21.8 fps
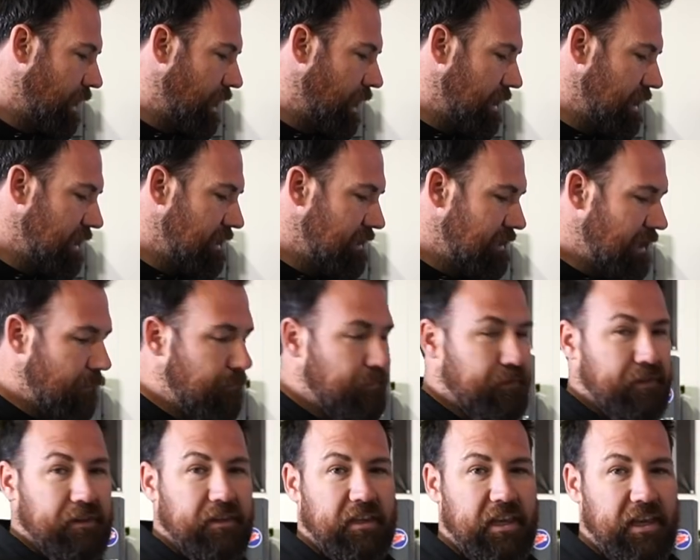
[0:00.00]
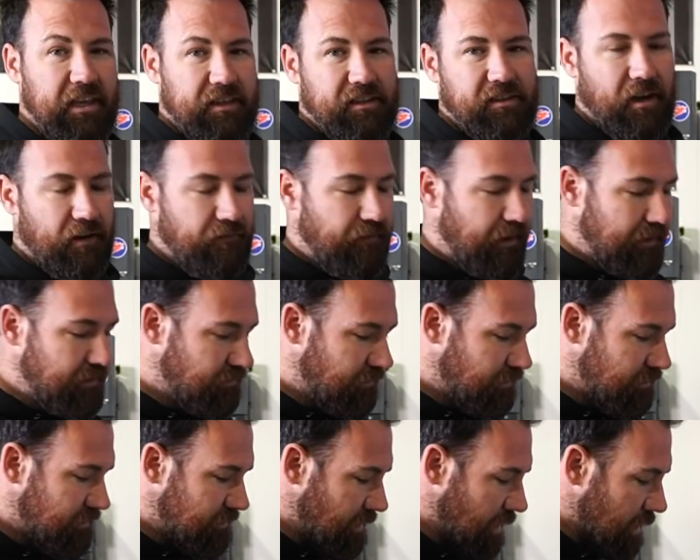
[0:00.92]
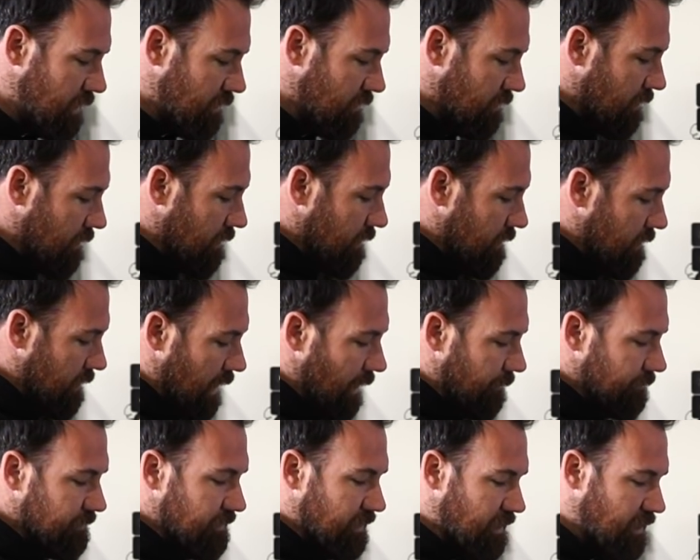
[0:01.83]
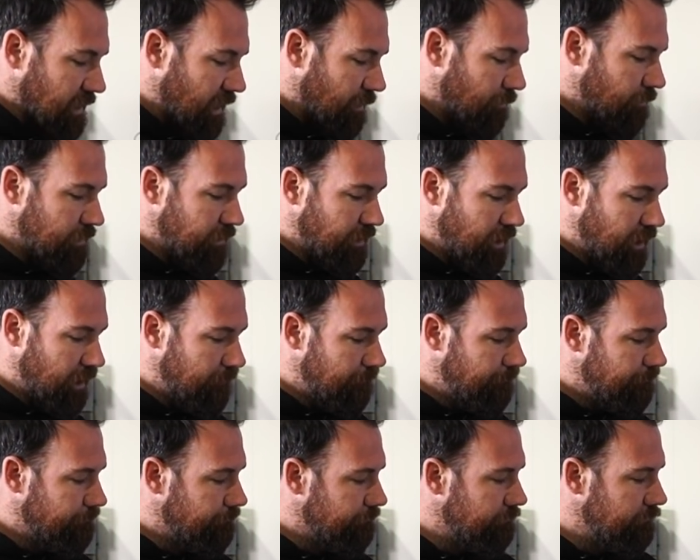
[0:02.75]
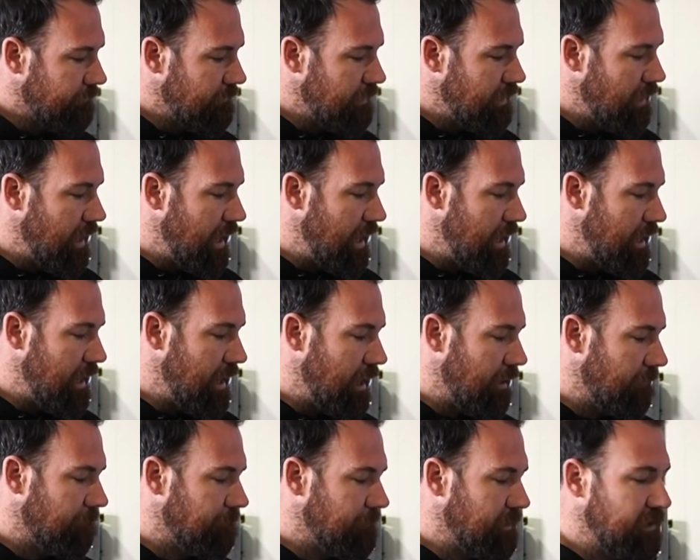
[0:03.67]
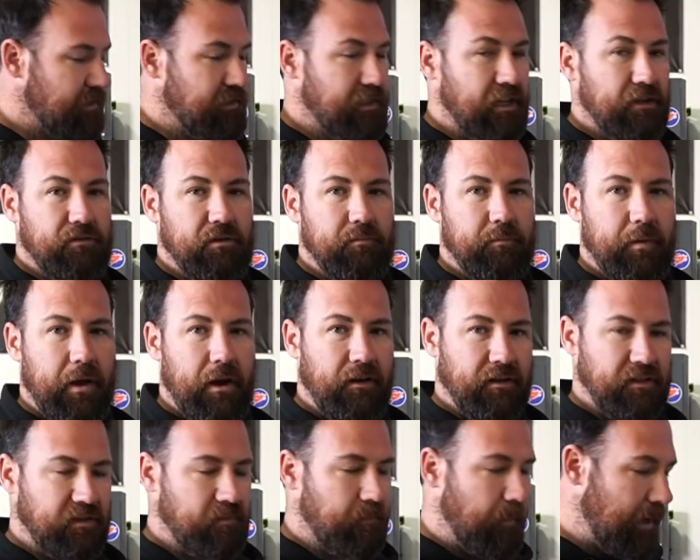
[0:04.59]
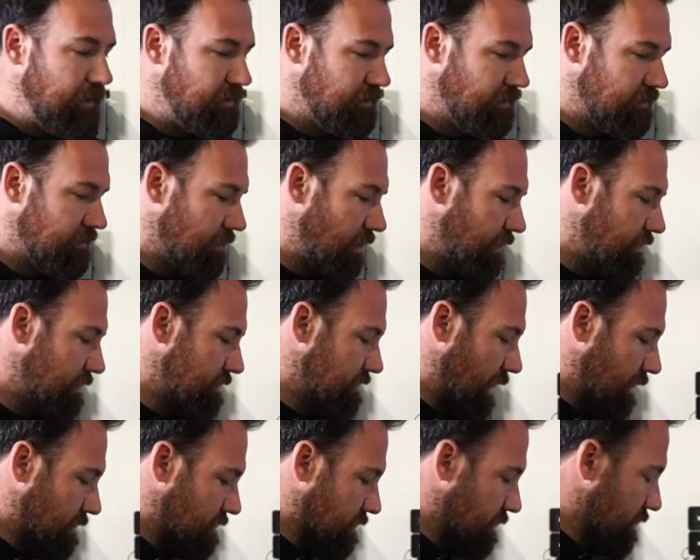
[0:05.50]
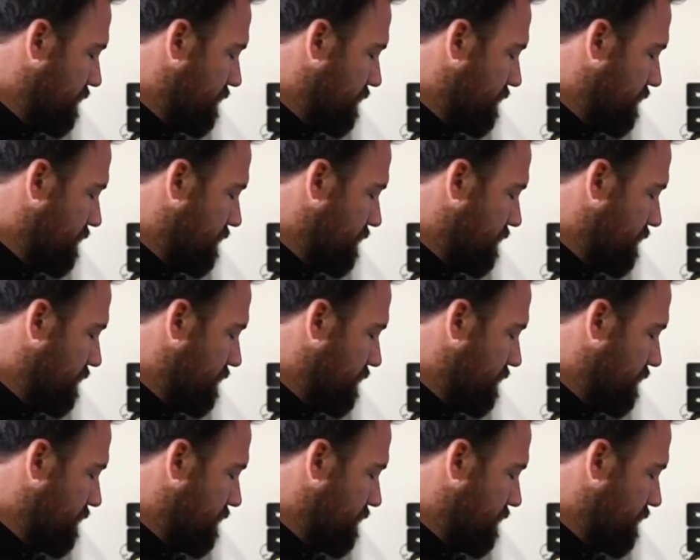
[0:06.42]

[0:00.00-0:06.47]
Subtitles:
in-depth kits I've actually seen. So you come with a concentric bearing spacer. So this actually